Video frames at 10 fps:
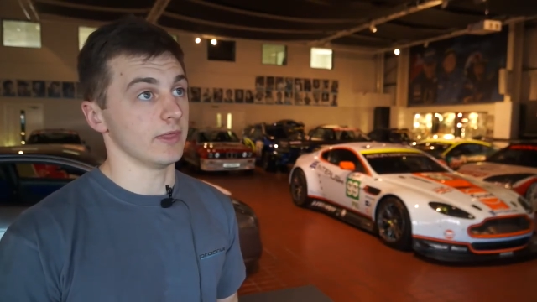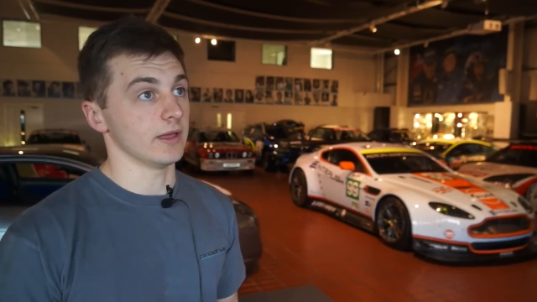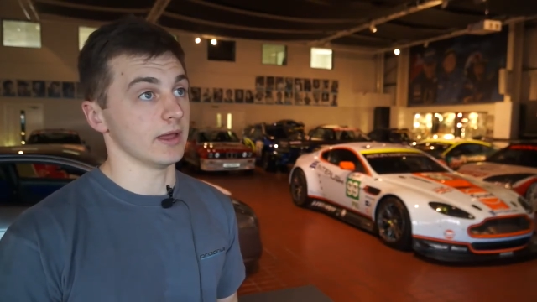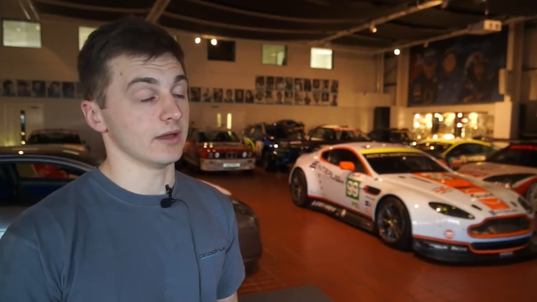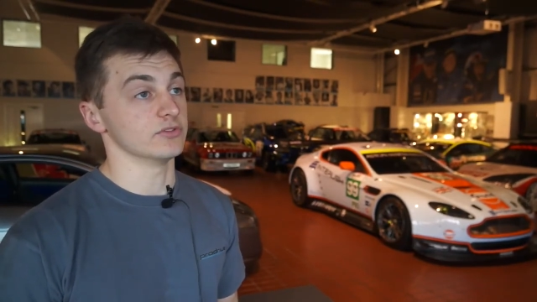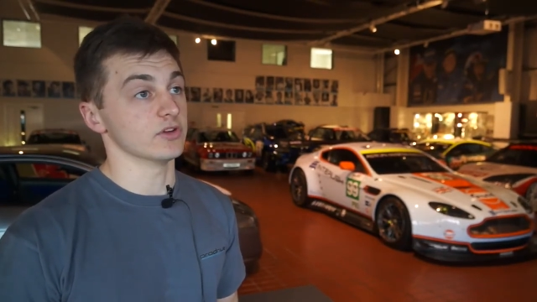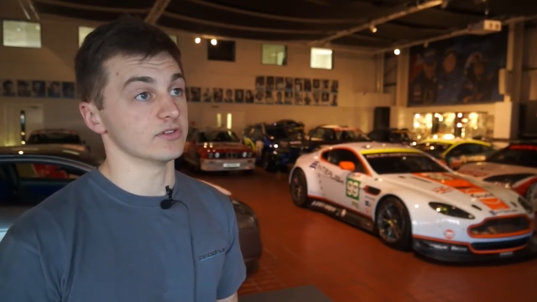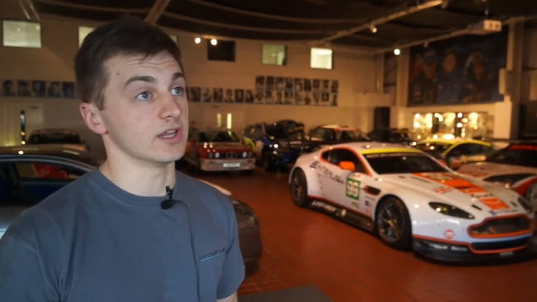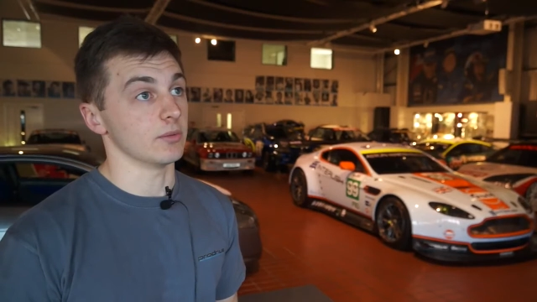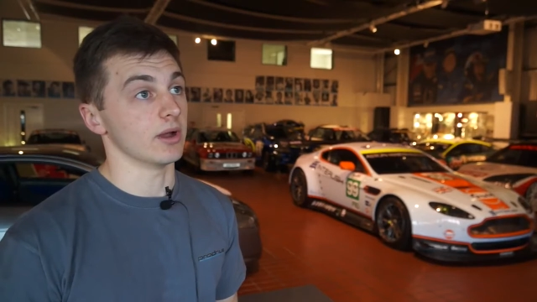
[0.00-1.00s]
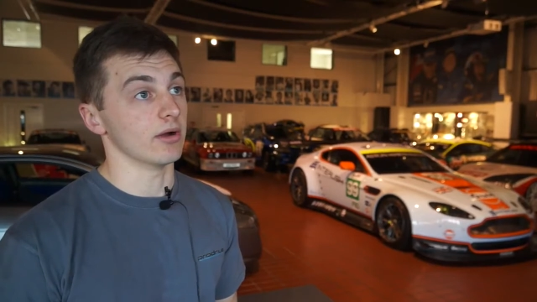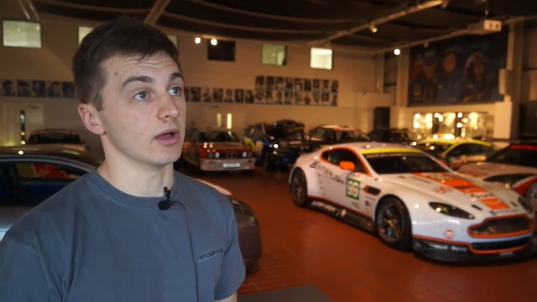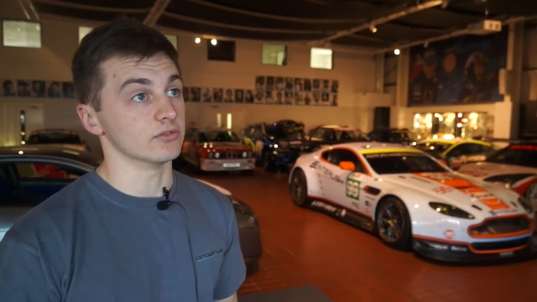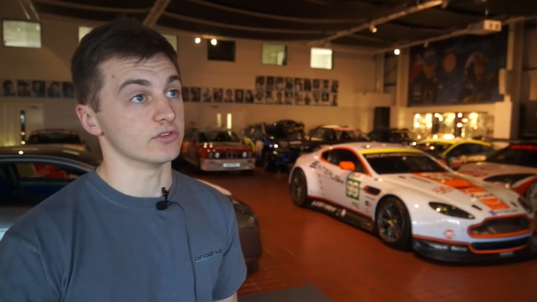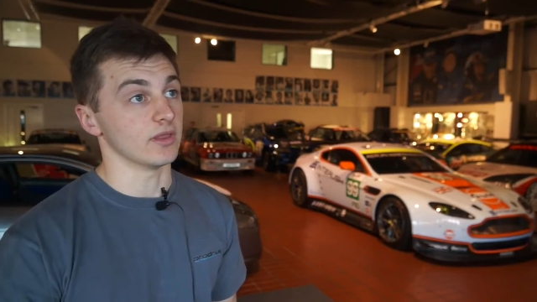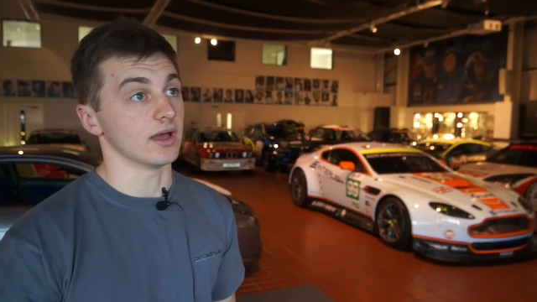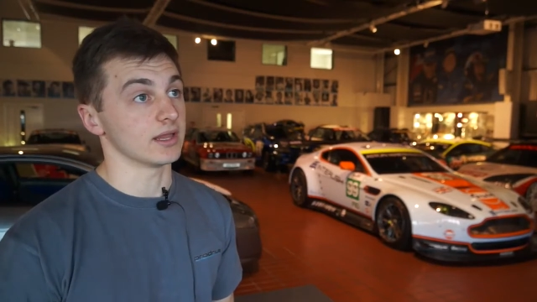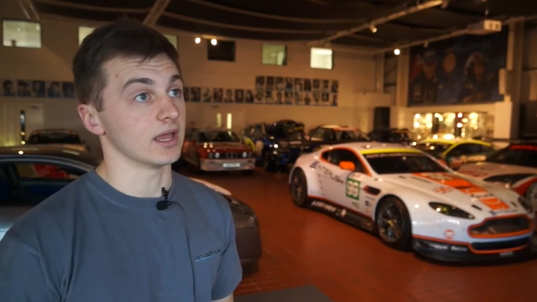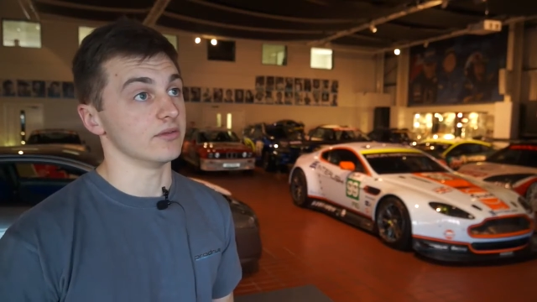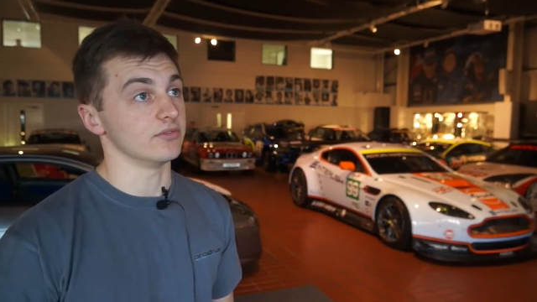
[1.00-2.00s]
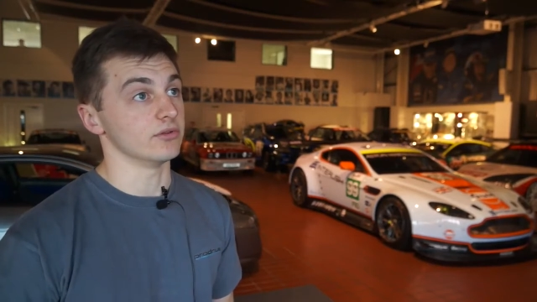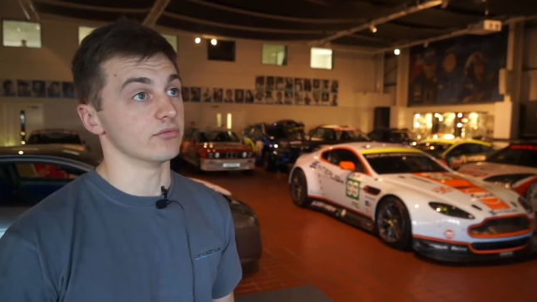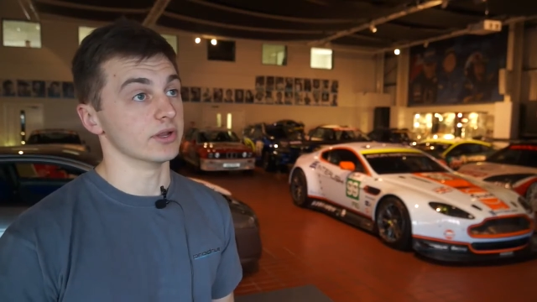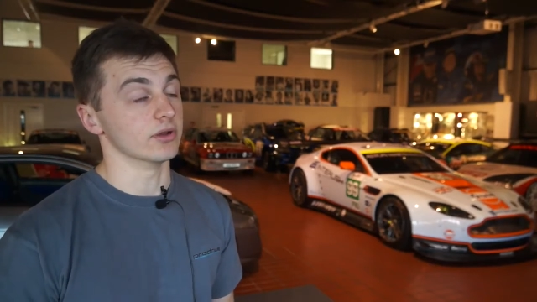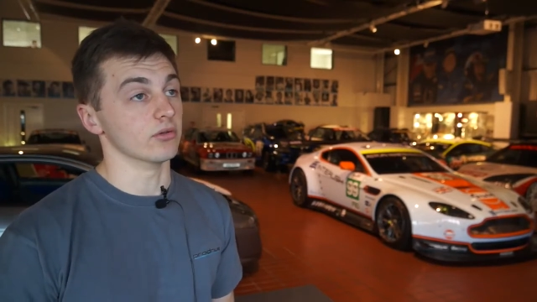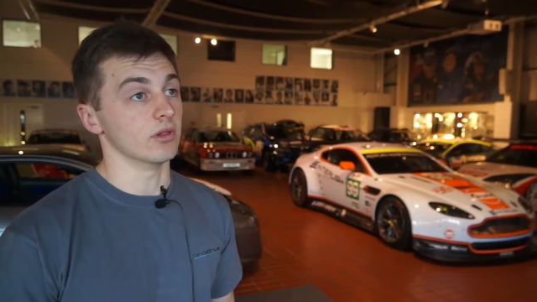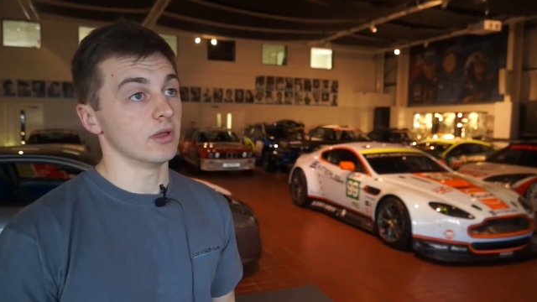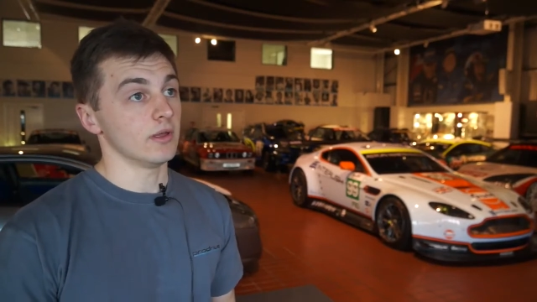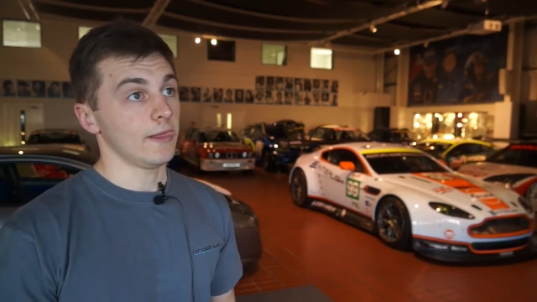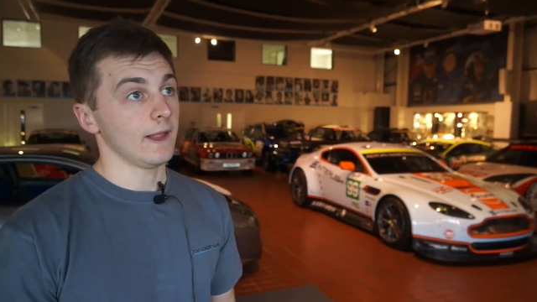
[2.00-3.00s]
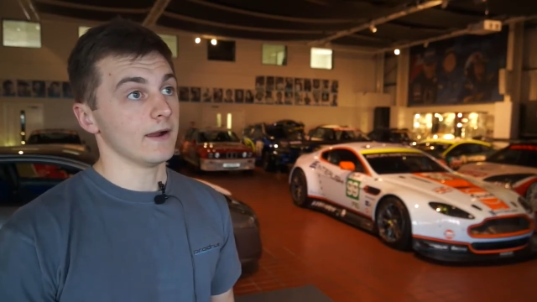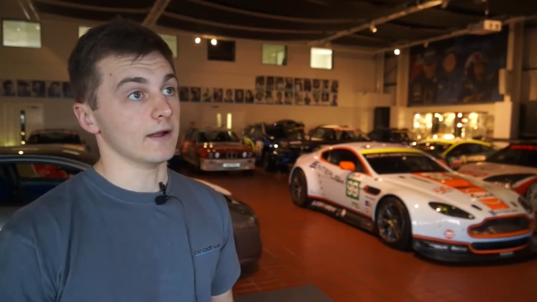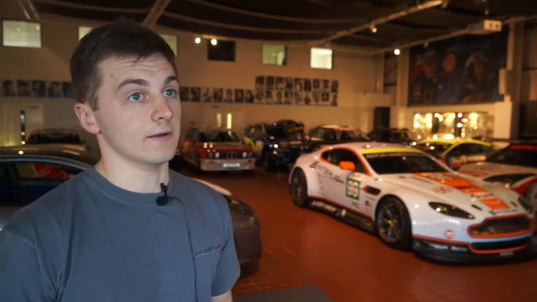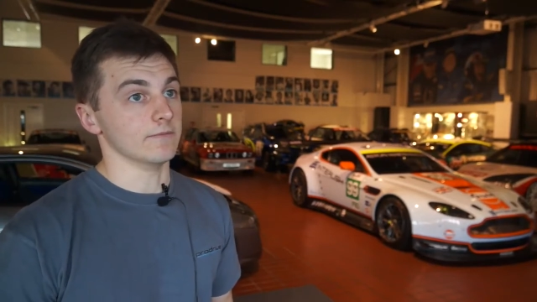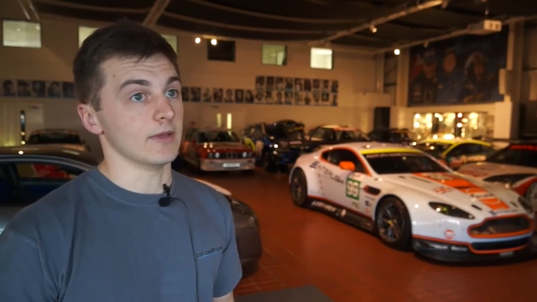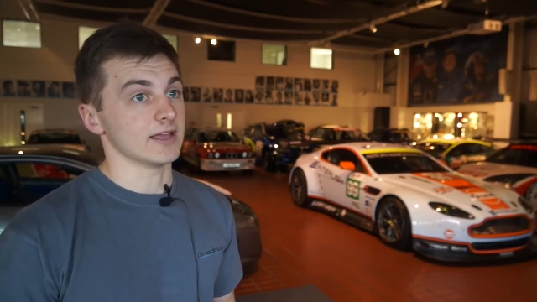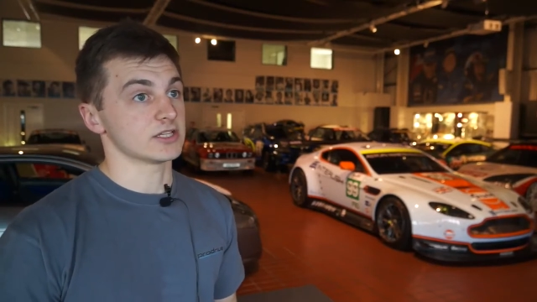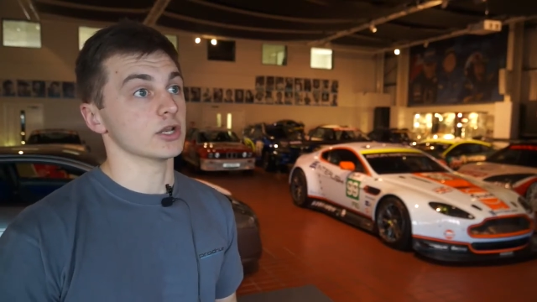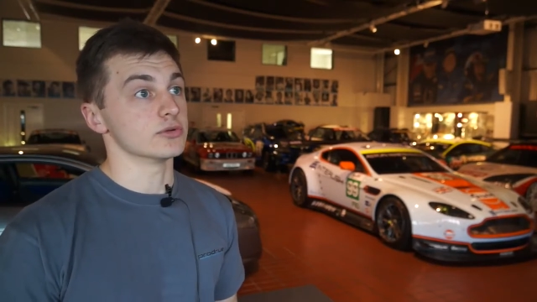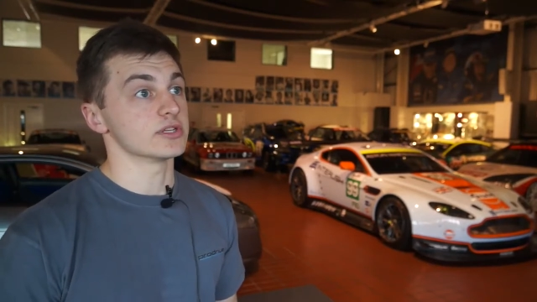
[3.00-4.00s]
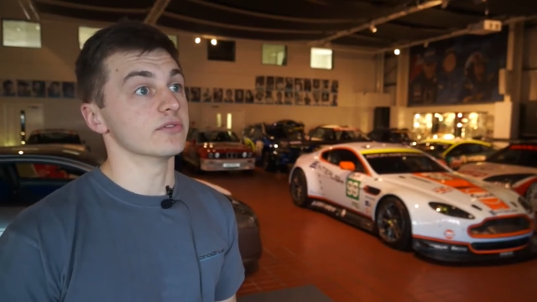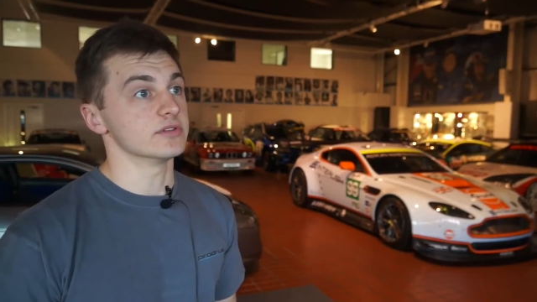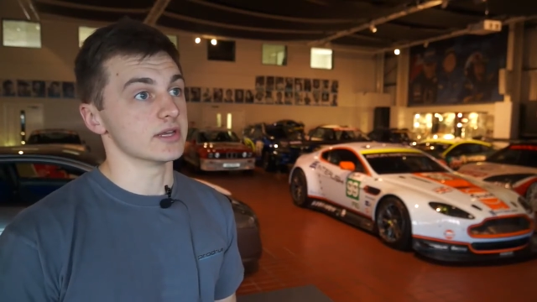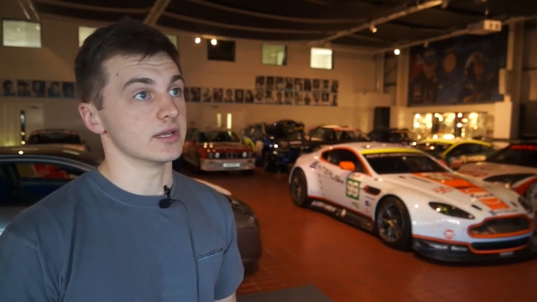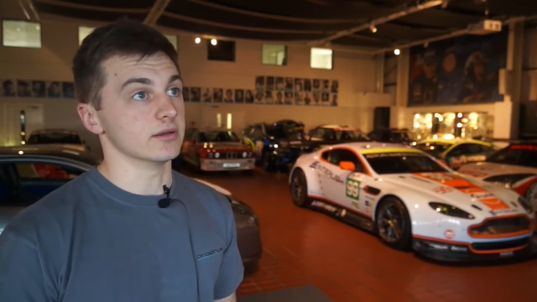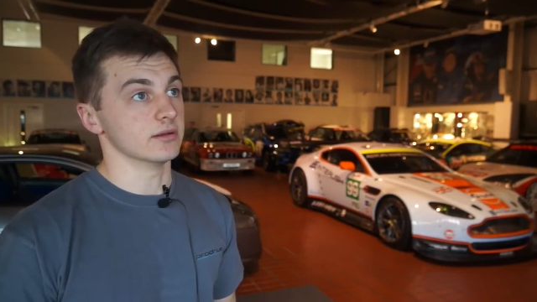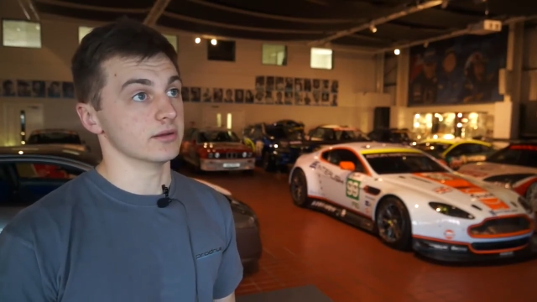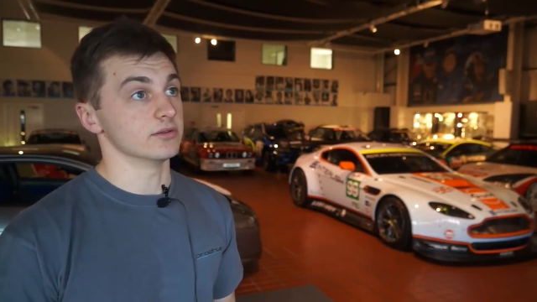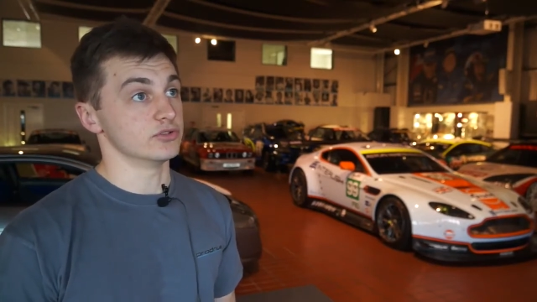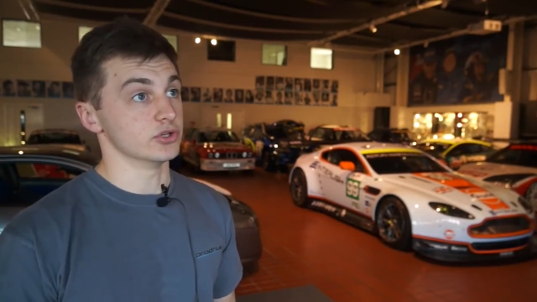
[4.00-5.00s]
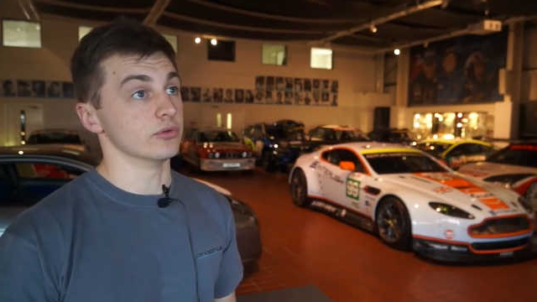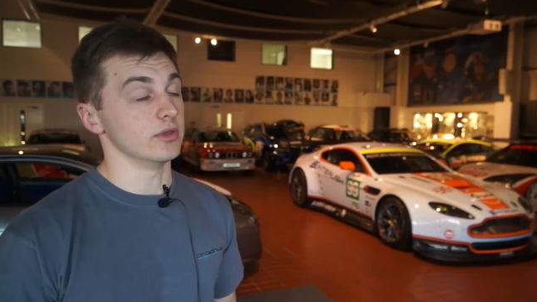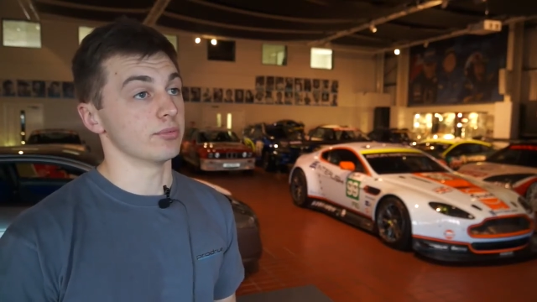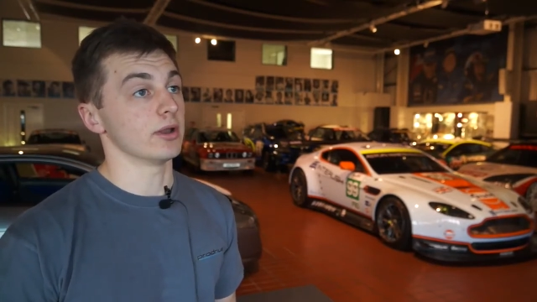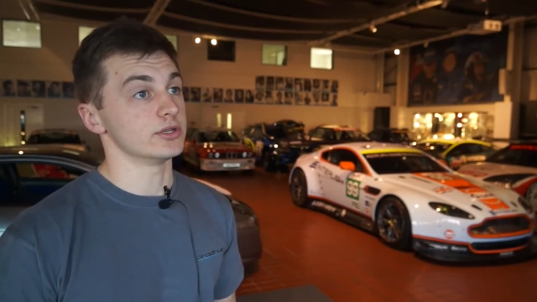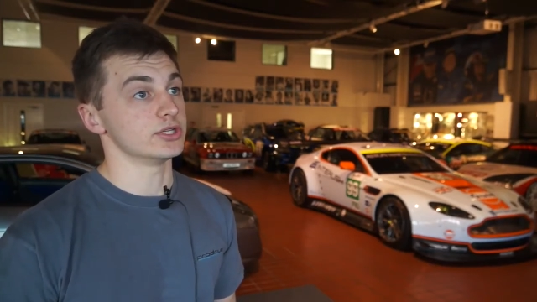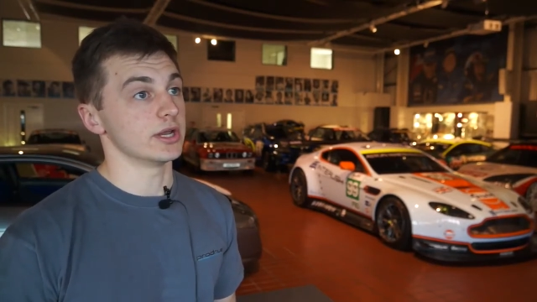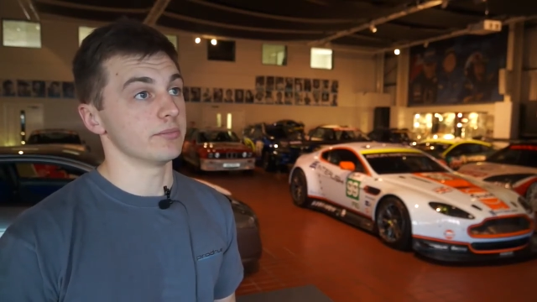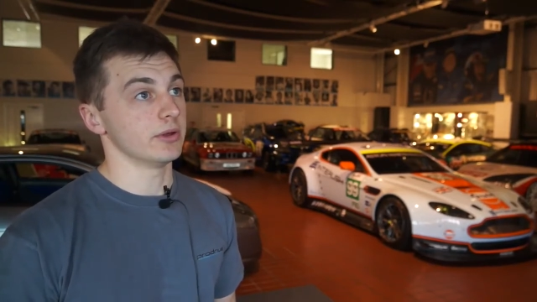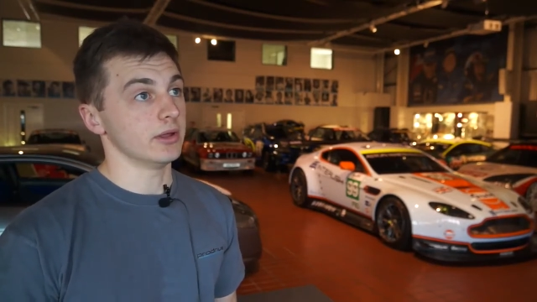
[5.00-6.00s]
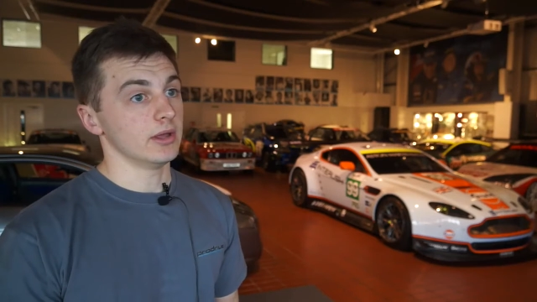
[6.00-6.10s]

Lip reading: advertised anywhere else, so that gave you real exclusivity to the apprenticeship.